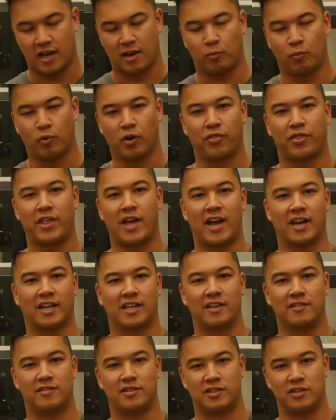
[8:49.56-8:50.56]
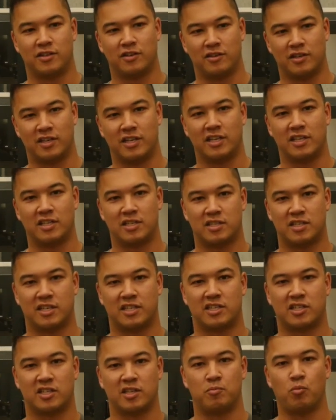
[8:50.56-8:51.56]
What that gives you is
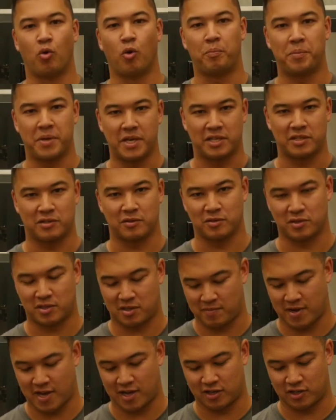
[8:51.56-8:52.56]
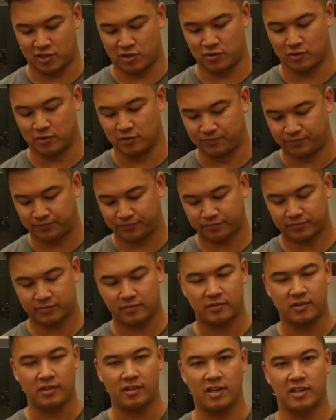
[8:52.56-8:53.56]
essentially more pixels to be able to shoot
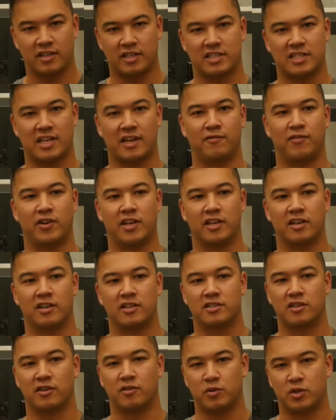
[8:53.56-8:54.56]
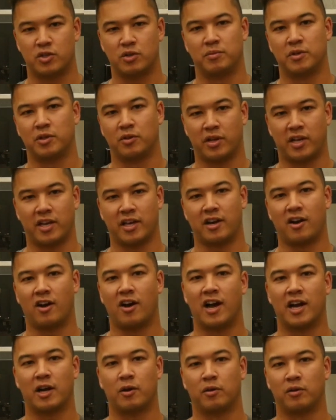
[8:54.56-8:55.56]
the same video. So we should be looking at a
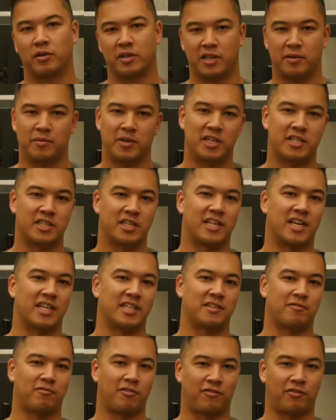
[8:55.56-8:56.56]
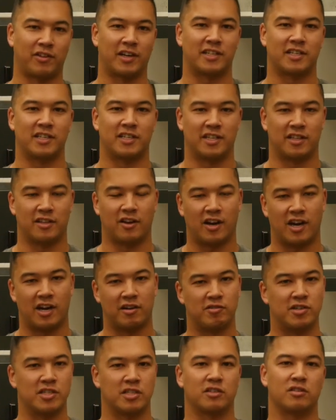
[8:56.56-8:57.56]
high quality image, and that's reflected in the high
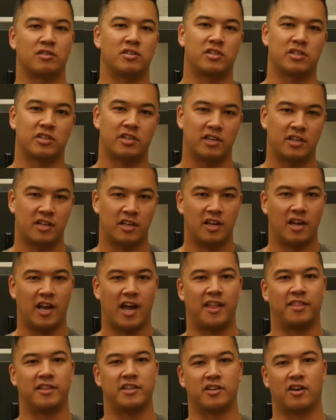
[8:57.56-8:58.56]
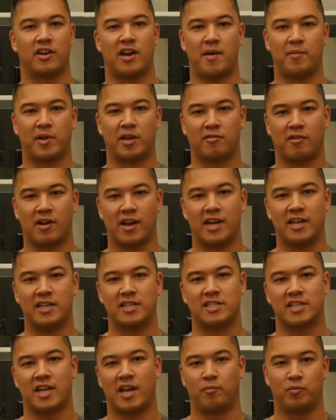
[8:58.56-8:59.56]
resolution and the dynamic
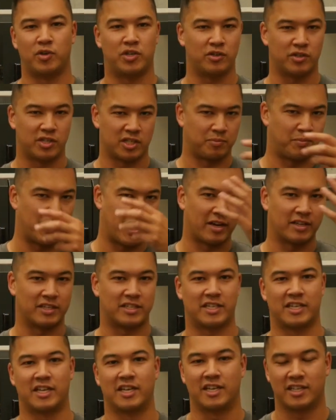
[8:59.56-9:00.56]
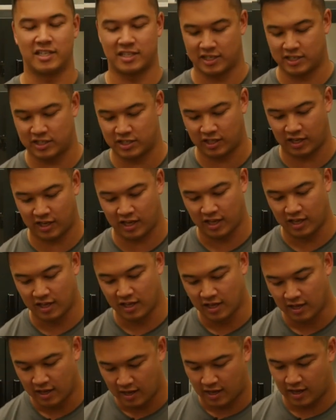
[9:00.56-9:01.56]
range, and we should just be able to see it essentially.
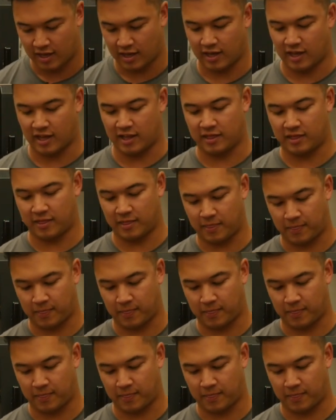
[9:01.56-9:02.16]
The